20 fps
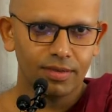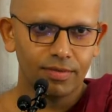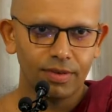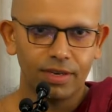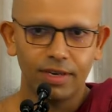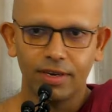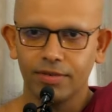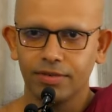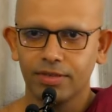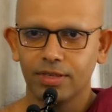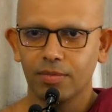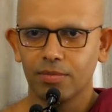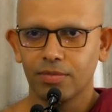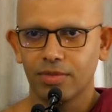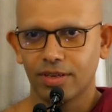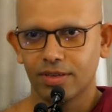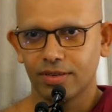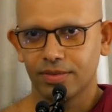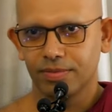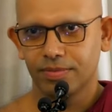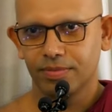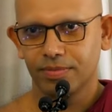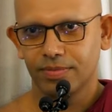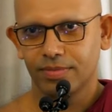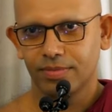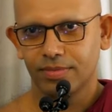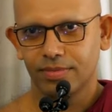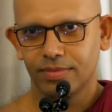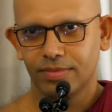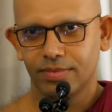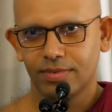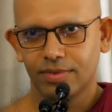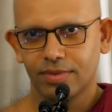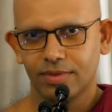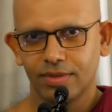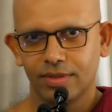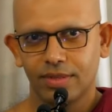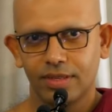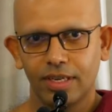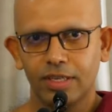Fear of something.
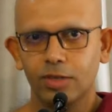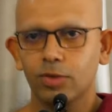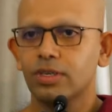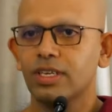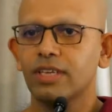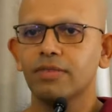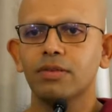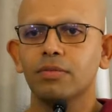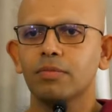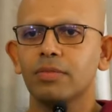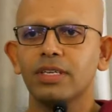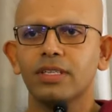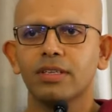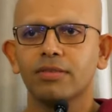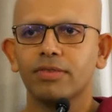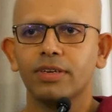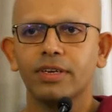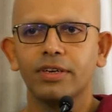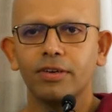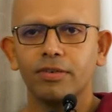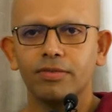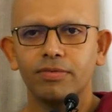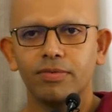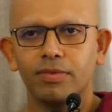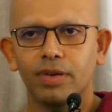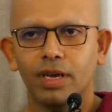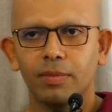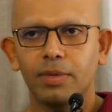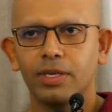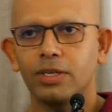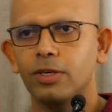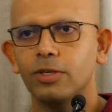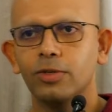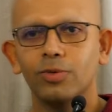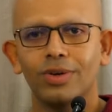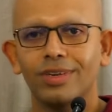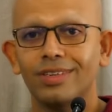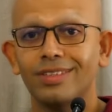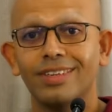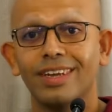It could even be the fear of, am I going
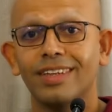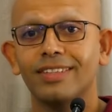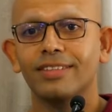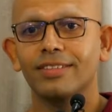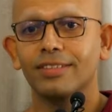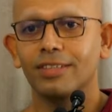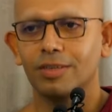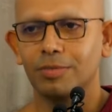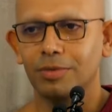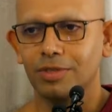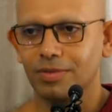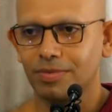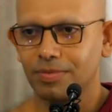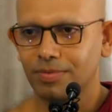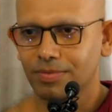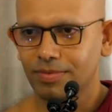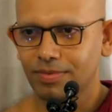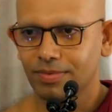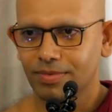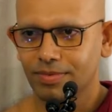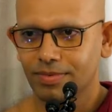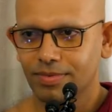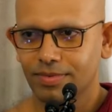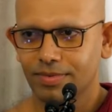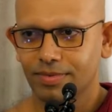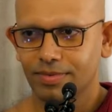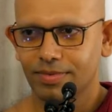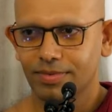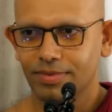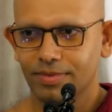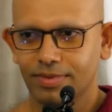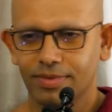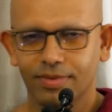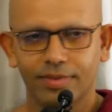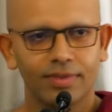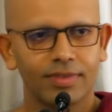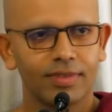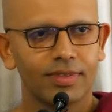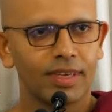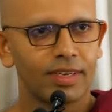to understand this sermon?
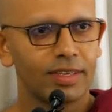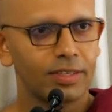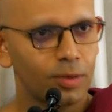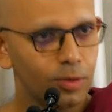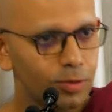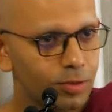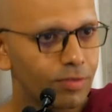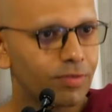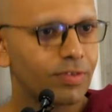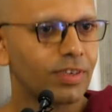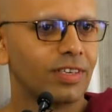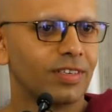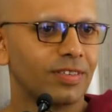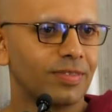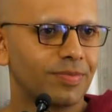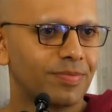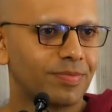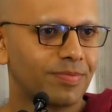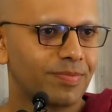That is also fear.